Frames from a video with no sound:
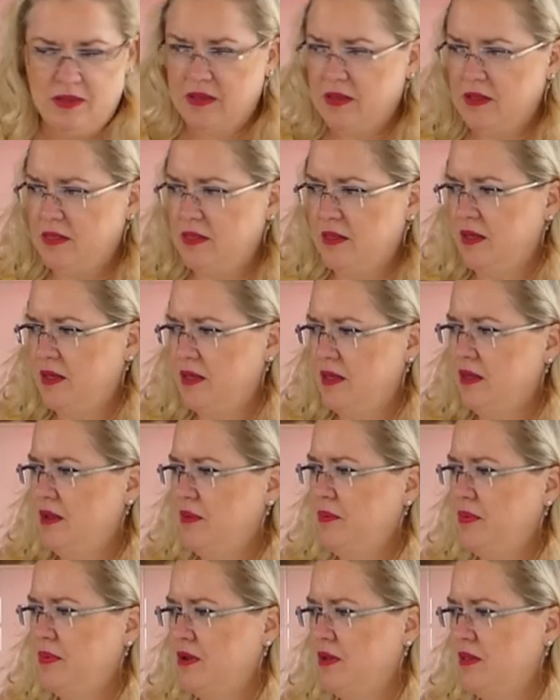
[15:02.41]
And
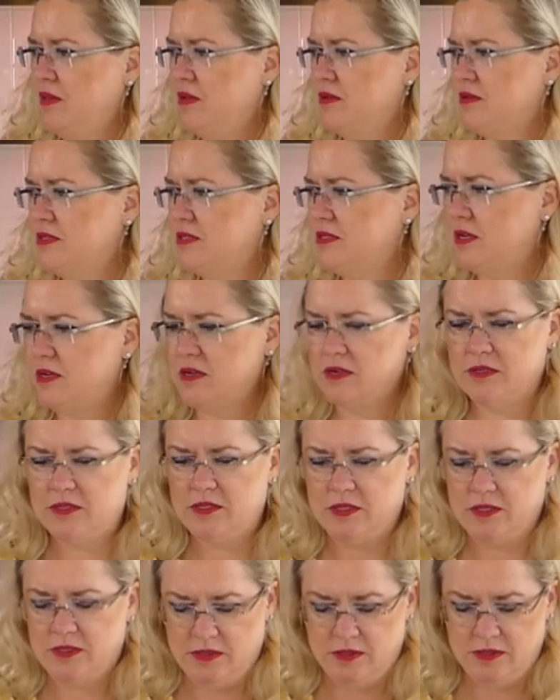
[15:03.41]
then put a little
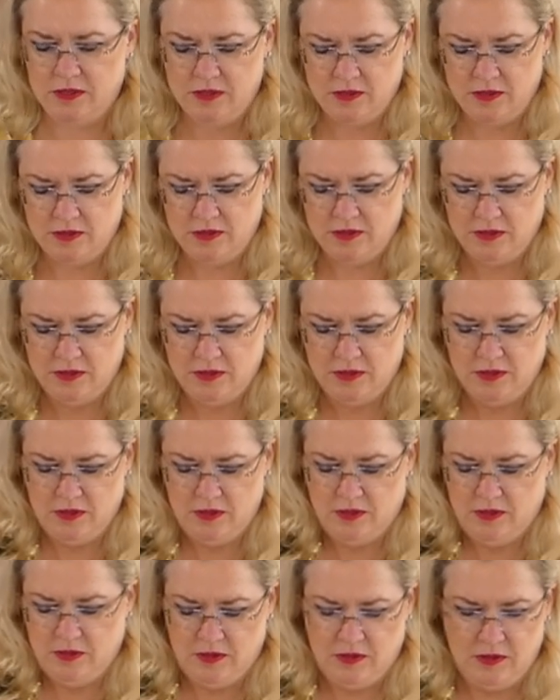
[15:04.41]
salt
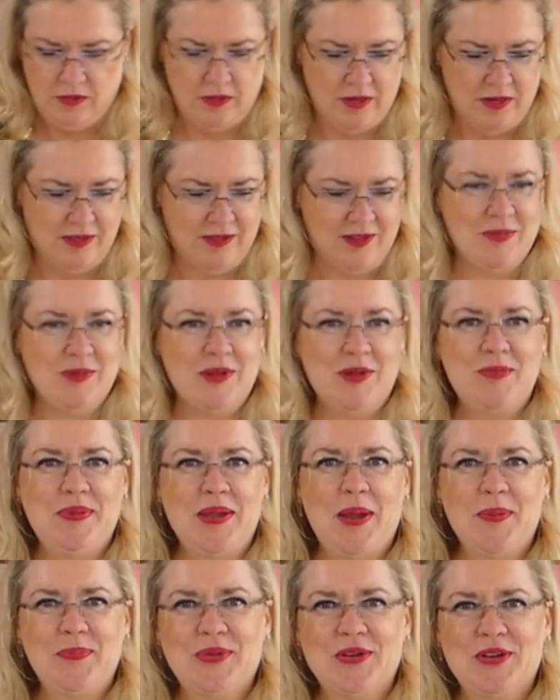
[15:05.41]
and a little bit of
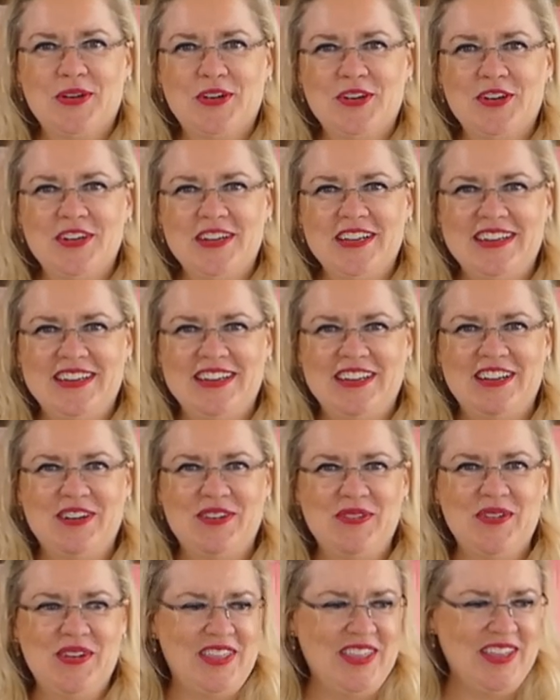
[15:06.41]
pepper in
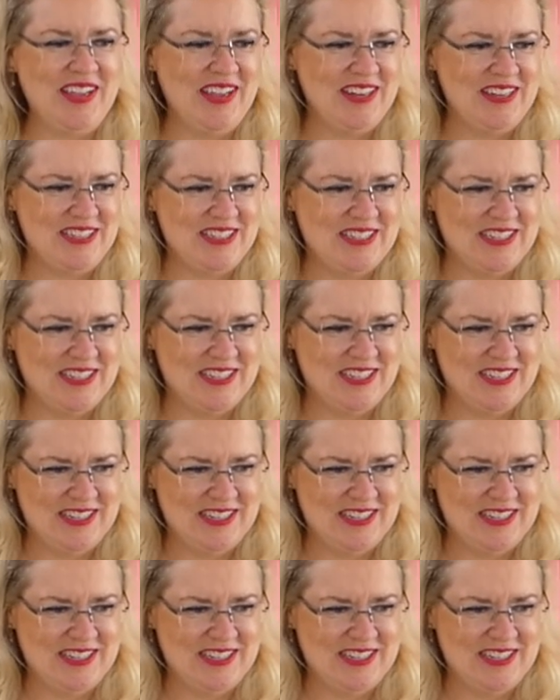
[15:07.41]
here with it.